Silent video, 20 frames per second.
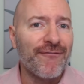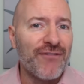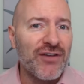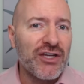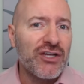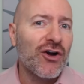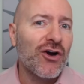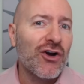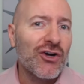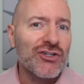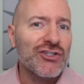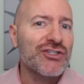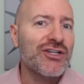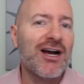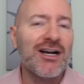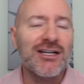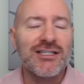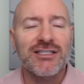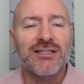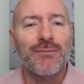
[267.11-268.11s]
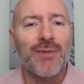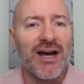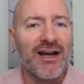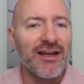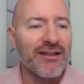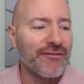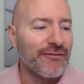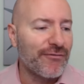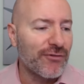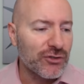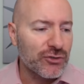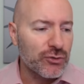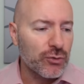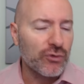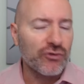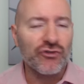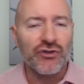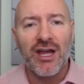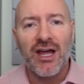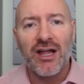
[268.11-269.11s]
VR stocks to buy,
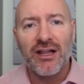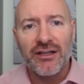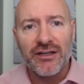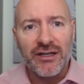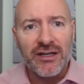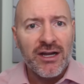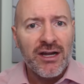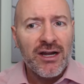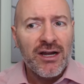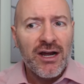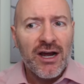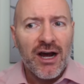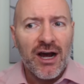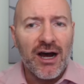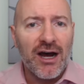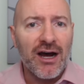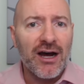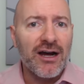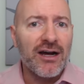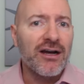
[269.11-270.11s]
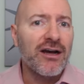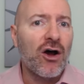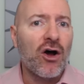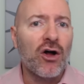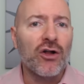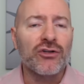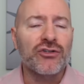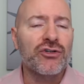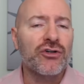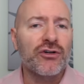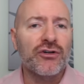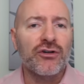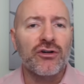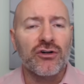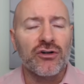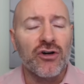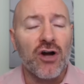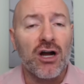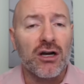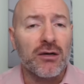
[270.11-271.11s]
virtual reality, uh, alternate
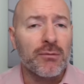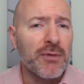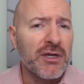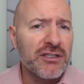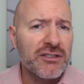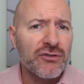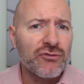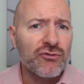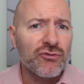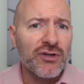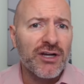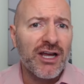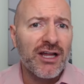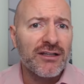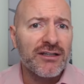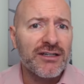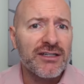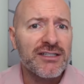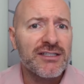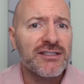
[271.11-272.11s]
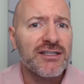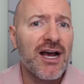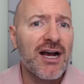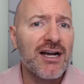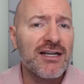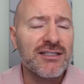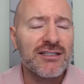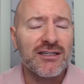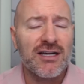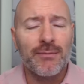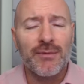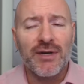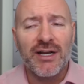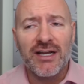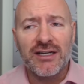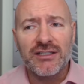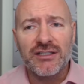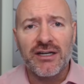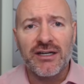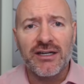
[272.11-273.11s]
or augmented reality stocks coming at you.